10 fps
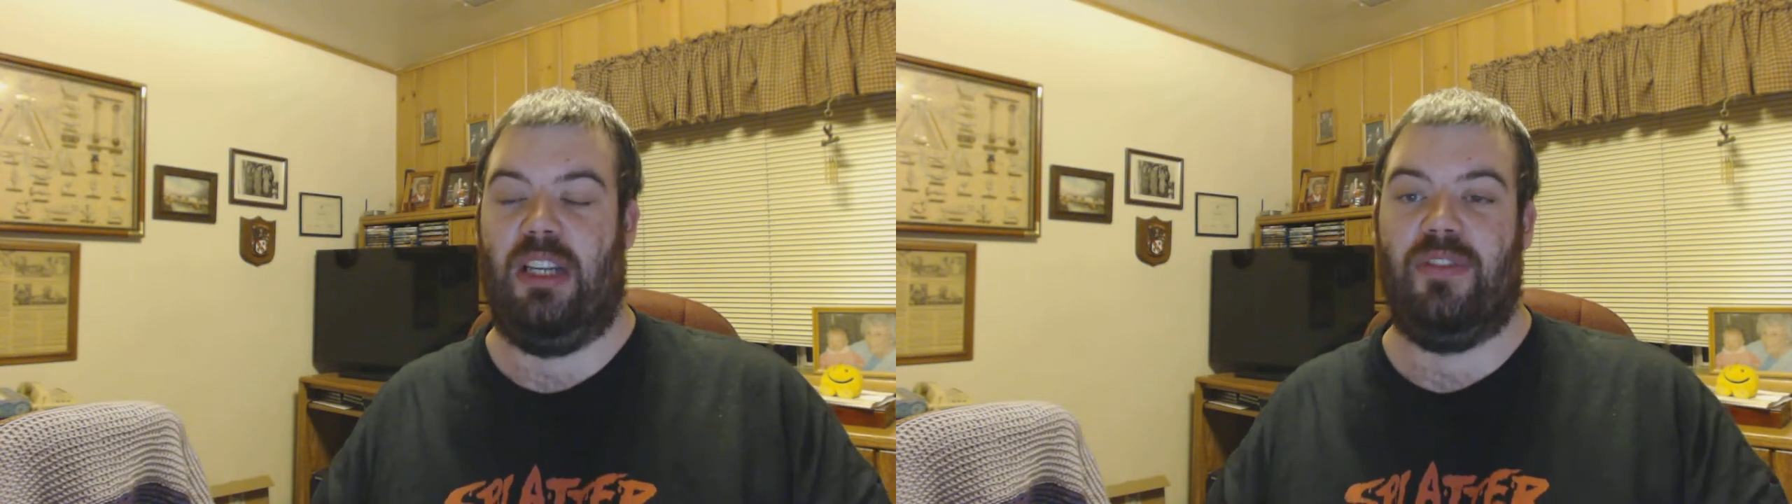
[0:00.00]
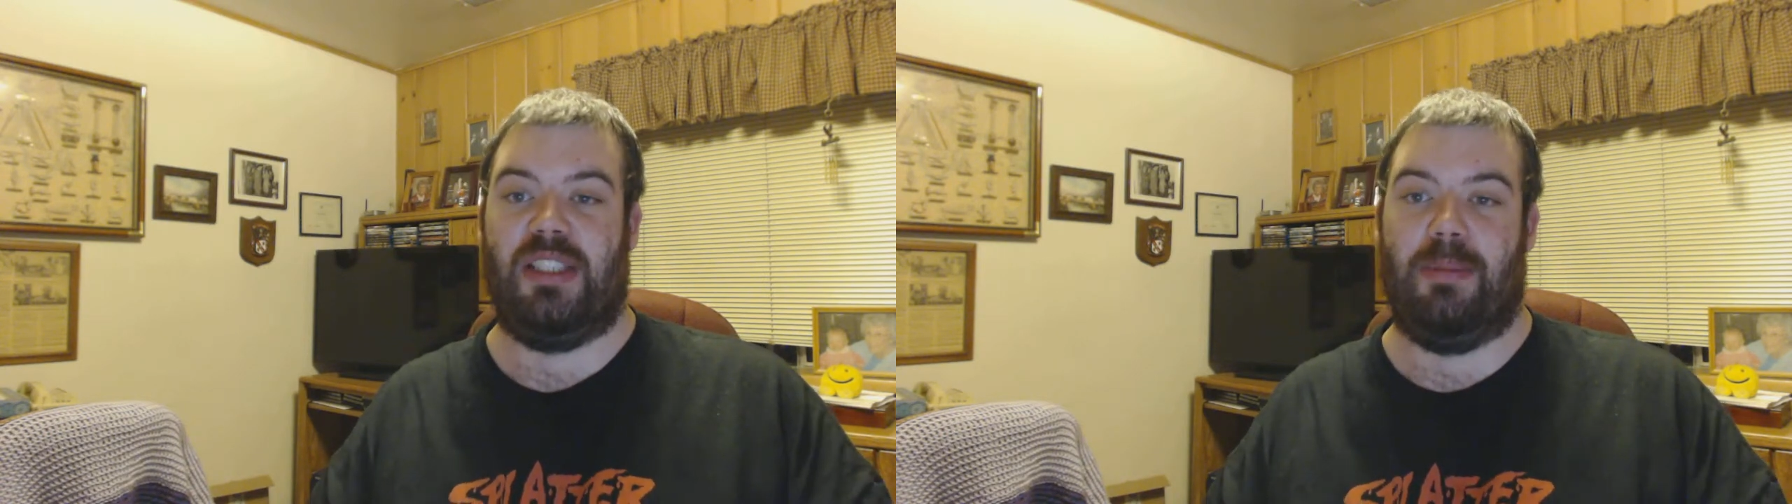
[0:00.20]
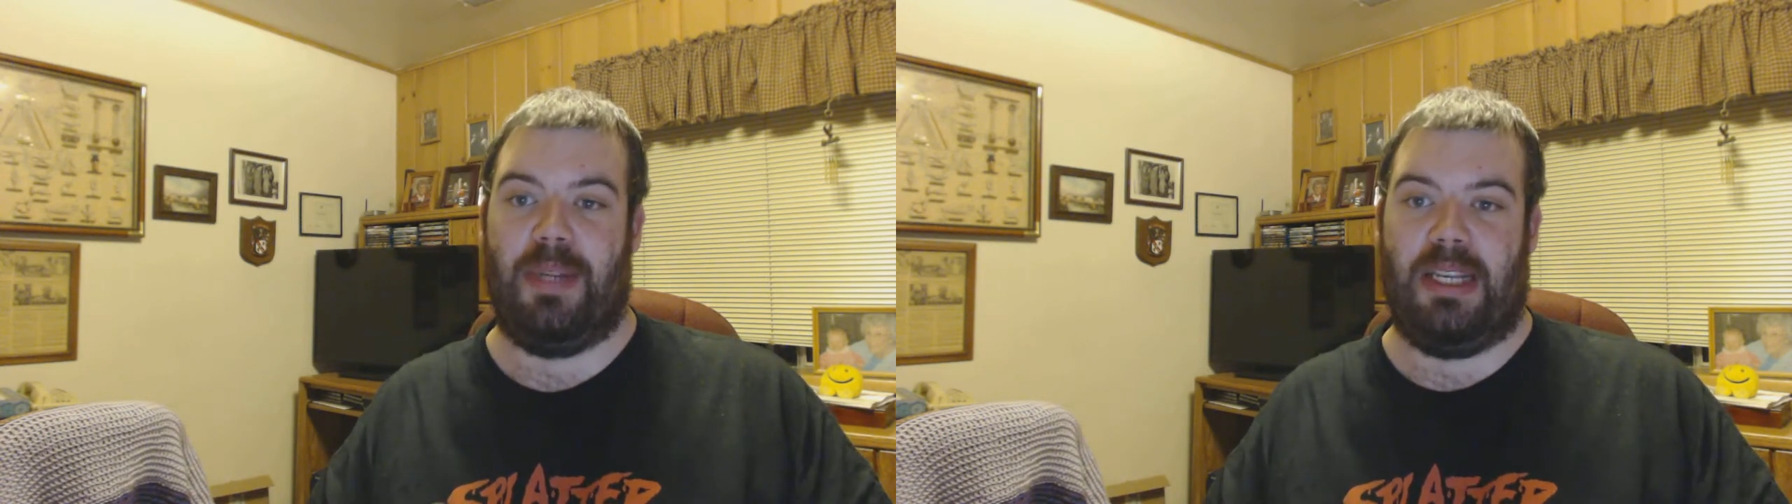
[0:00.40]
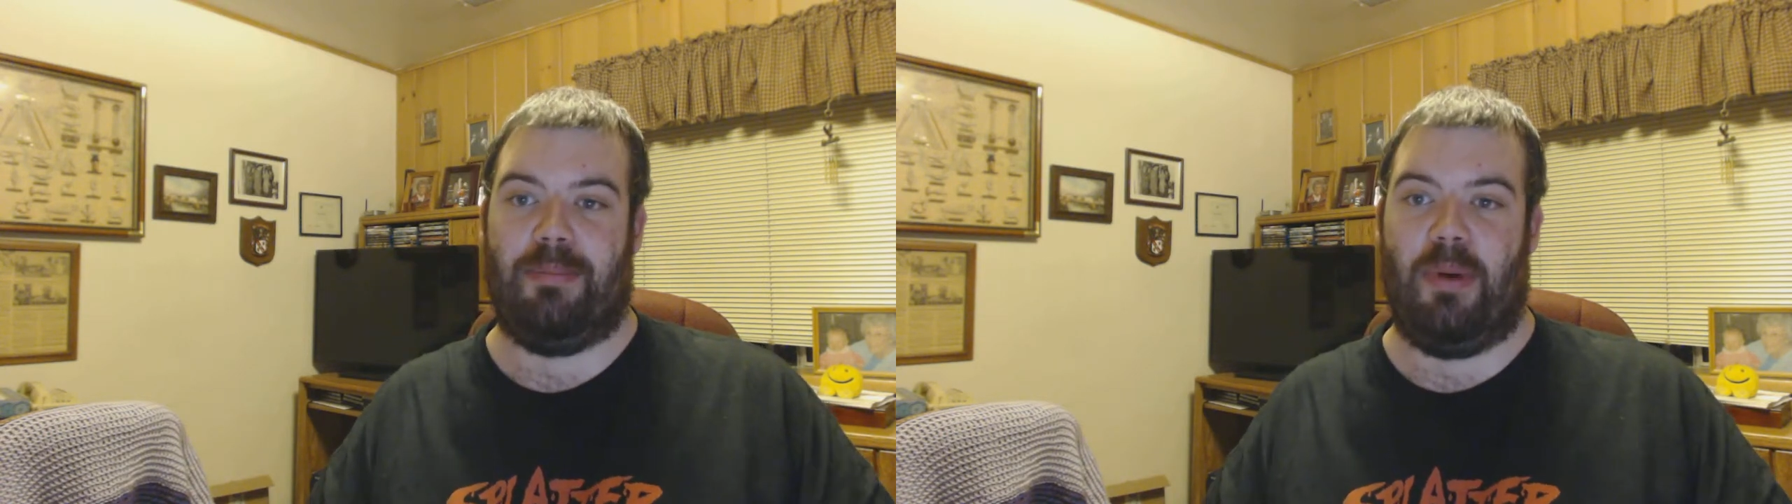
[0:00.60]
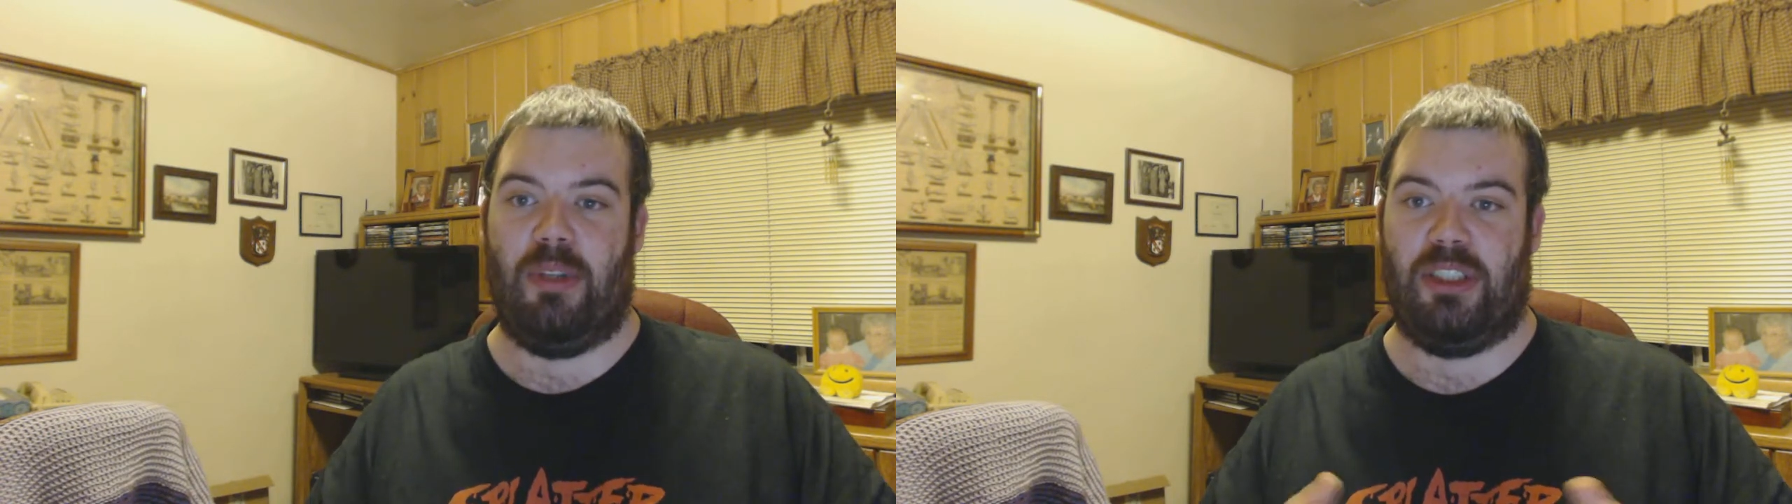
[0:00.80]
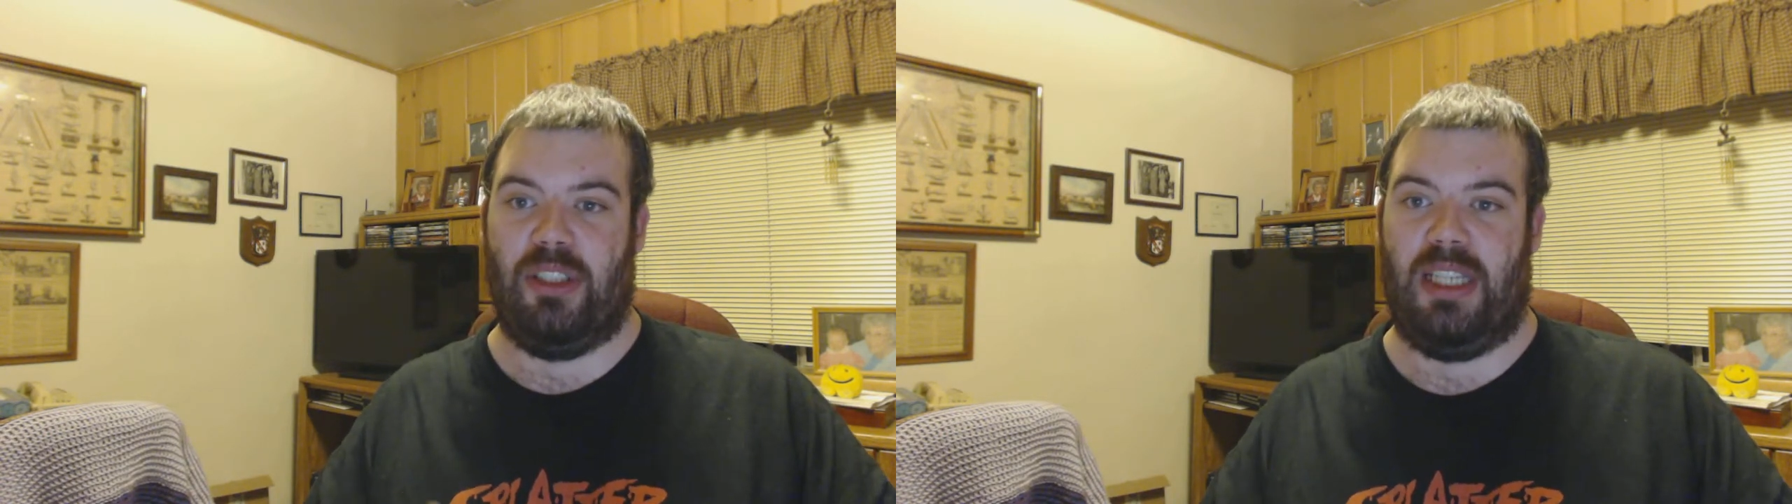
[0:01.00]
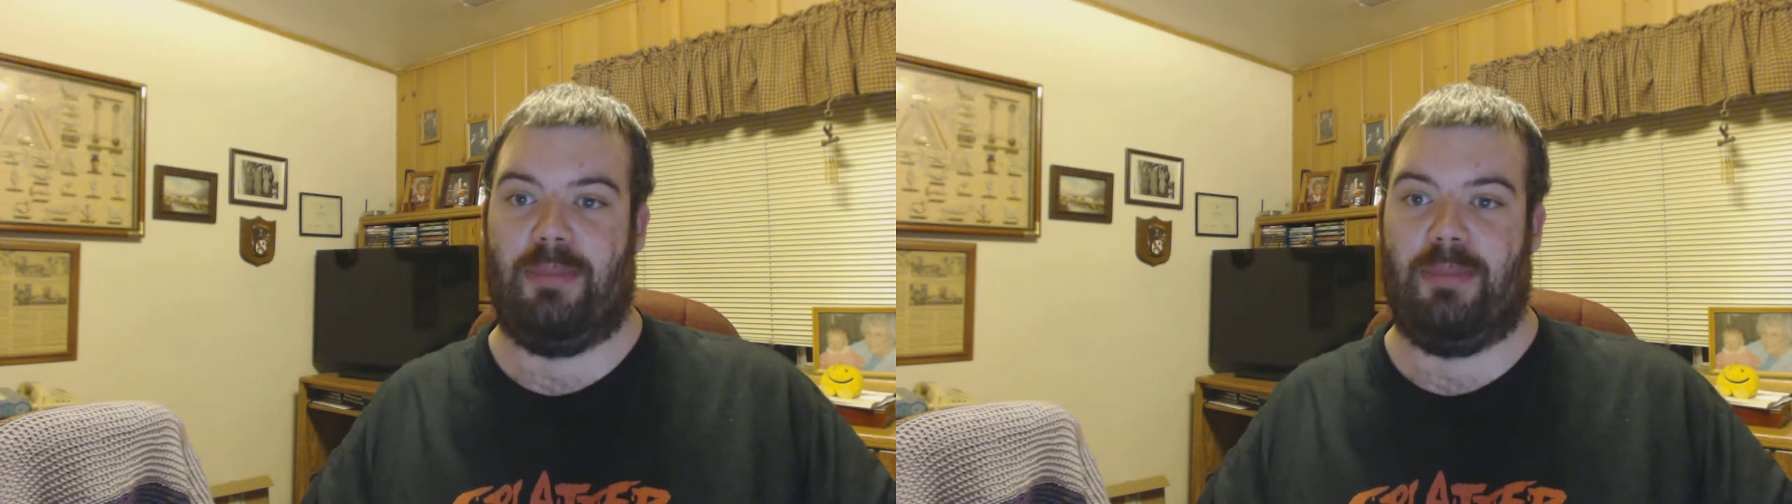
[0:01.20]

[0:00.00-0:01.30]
And obviously, being in bed watching a